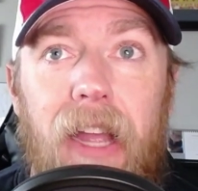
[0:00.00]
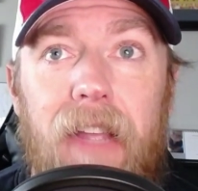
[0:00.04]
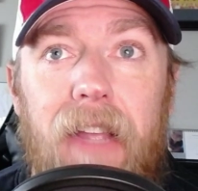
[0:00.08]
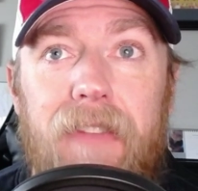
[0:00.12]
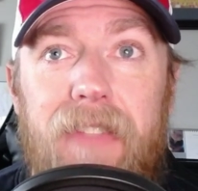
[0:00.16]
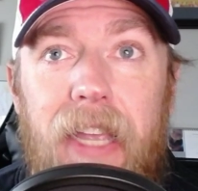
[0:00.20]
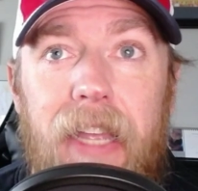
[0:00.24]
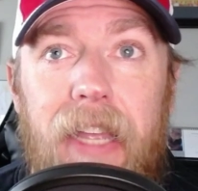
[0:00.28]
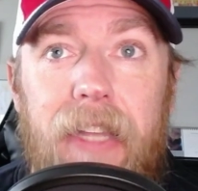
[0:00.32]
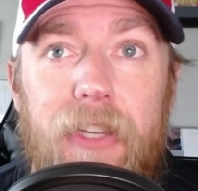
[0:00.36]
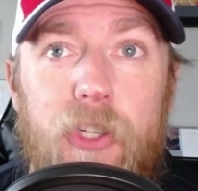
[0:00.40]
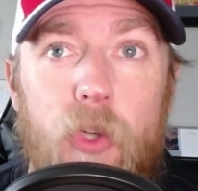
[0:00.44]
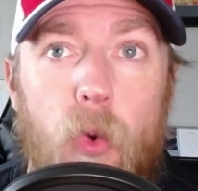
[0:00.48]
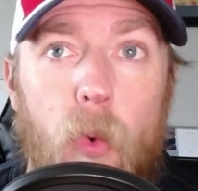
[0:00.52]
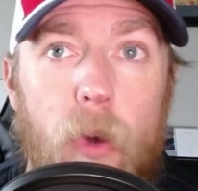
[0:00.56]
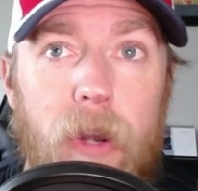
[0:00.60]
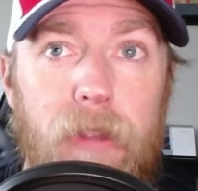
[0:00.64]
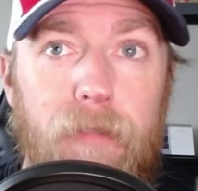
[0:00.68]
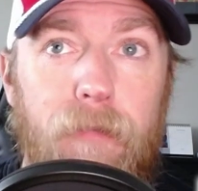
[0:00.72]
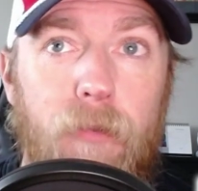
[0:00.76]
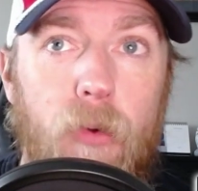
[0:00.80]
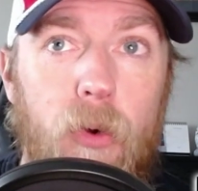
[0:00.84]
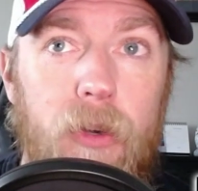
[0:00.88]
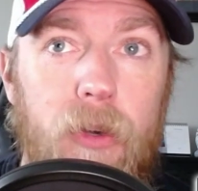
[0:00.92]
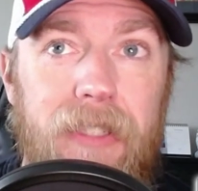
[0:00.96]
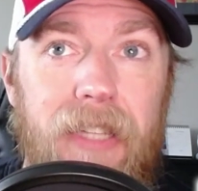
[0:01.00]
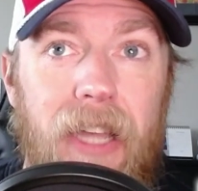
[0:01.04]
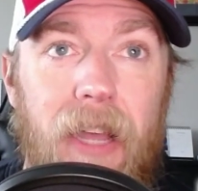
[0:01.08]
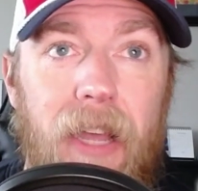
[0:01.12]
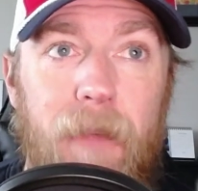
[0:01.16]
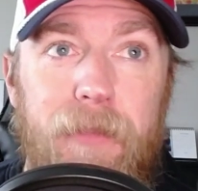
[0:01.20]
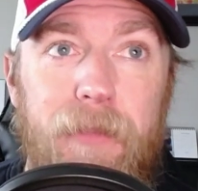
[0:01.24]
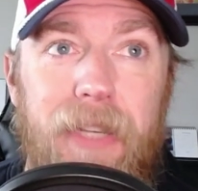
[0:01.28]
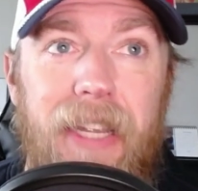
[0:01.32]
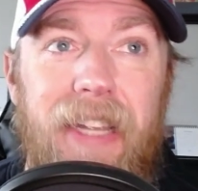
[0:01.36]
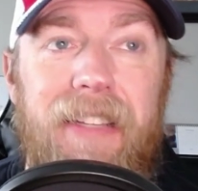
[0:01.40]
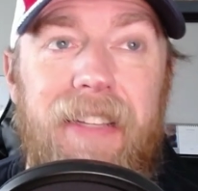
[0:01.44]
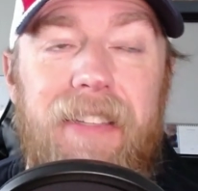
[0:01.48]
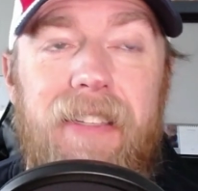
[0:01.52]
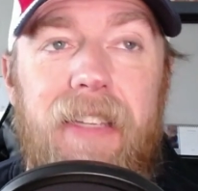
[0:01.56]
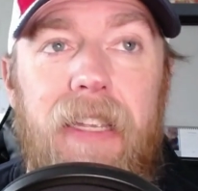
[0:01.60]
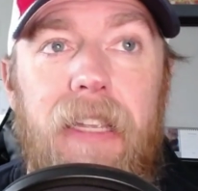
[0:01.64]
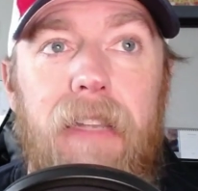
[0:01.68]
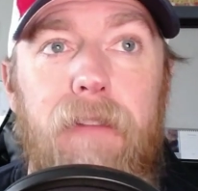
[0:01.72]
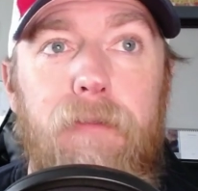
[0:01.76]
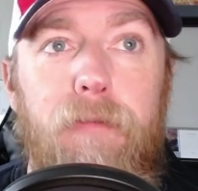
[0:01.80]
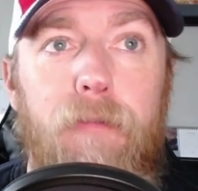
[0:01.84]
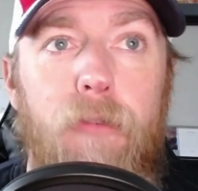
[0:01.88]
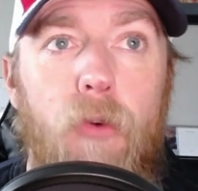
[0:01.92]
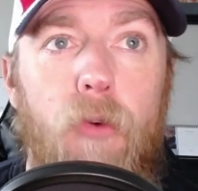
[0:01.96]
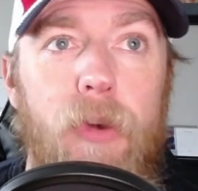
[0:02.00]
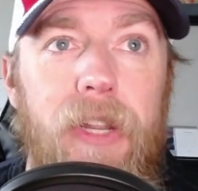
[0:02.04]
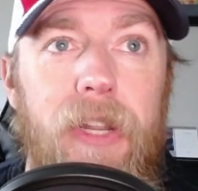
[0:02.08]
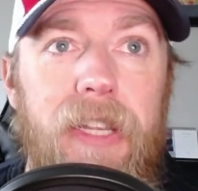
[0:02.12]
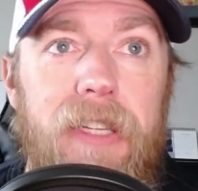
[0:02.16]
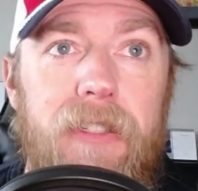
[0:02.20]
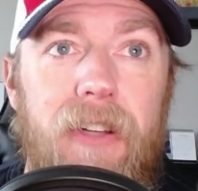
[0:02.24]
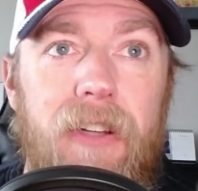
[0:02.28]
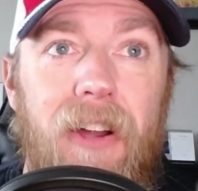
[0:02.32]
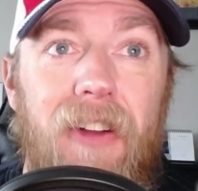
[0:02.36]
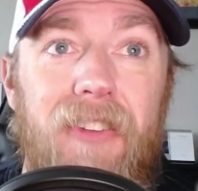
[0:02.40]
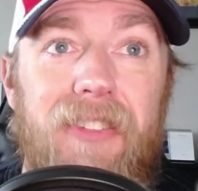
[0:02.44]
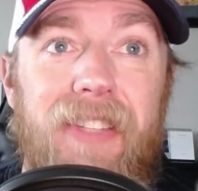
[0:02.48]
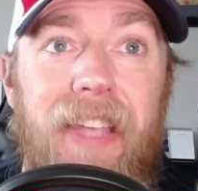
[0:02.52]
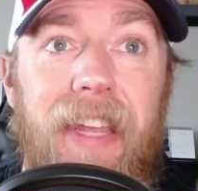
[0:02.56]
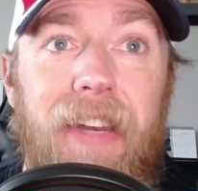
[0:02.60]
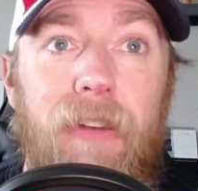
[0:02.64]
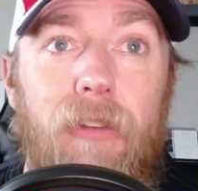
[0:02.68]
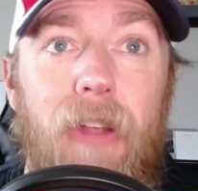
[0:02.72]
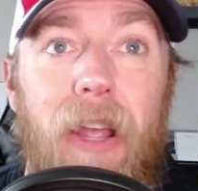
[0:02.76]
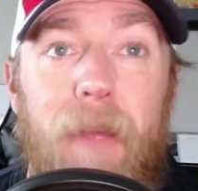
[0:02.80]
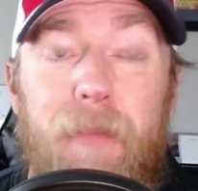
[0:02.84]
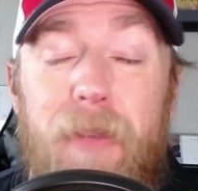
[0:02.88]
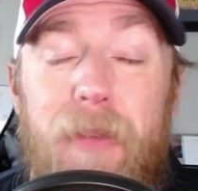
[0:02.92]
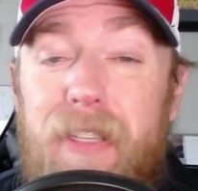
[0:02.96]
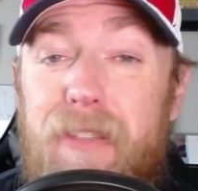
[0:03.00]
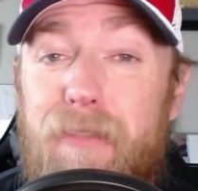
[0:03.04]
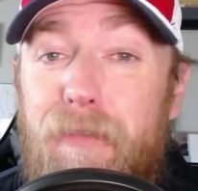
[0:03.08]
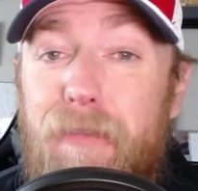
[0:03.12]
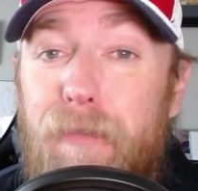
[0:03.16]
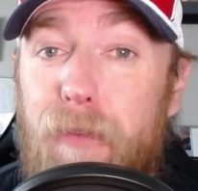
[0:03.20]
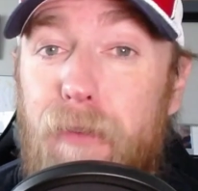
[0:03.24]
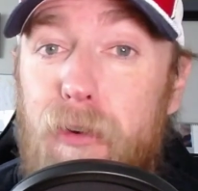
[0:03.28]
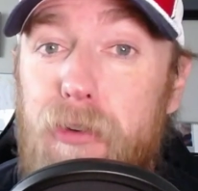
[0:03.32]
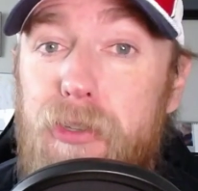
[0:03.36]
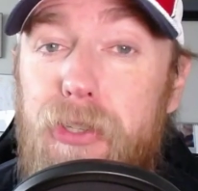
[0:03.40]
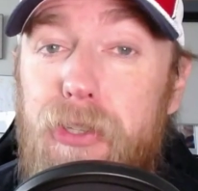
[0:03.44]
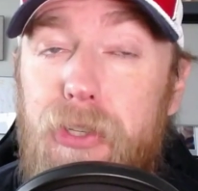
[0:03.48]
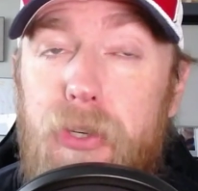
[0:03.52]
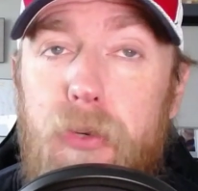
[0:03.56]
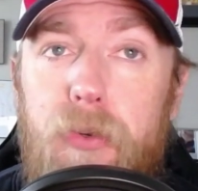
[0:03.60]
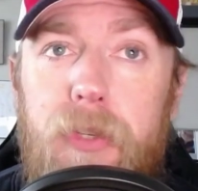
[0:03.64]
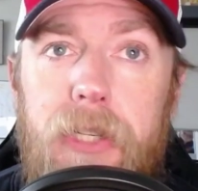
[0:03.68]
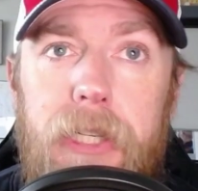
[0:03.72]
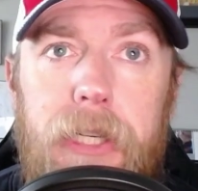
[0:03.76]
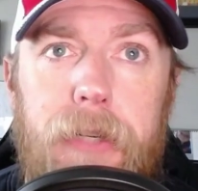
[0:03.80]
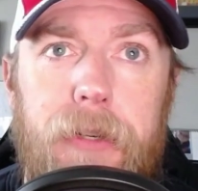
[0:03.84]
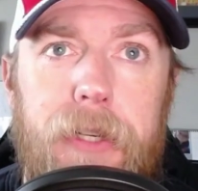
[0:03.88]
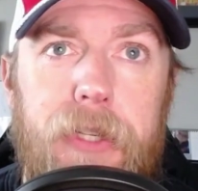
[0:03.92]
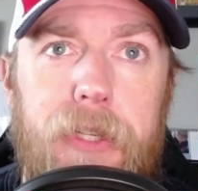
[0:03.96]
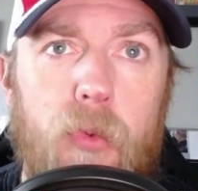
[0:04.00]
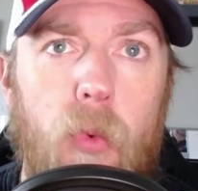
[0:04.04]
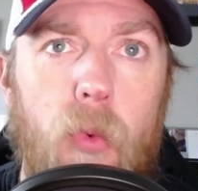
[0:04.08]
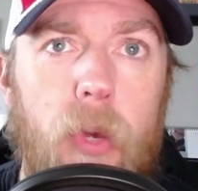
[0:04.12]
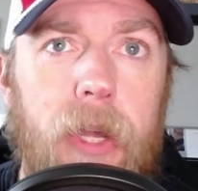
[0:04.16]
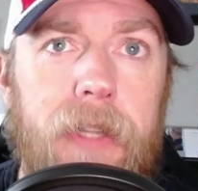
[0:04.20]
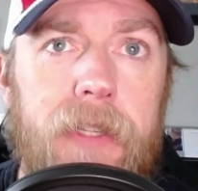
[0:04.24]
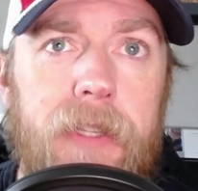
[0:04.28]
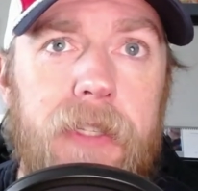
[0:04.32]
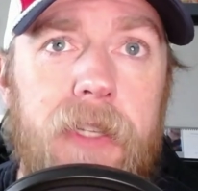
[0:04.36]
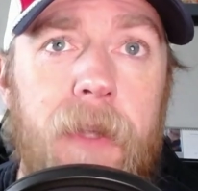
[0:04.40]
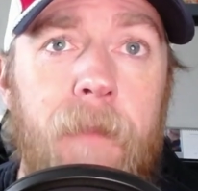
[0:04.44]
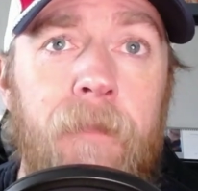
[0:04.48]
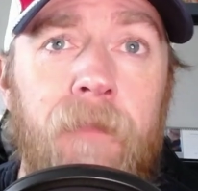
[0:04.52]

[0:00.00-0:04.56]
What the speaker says: and 24 top tens in 40 starts and grabbed his first two series wins,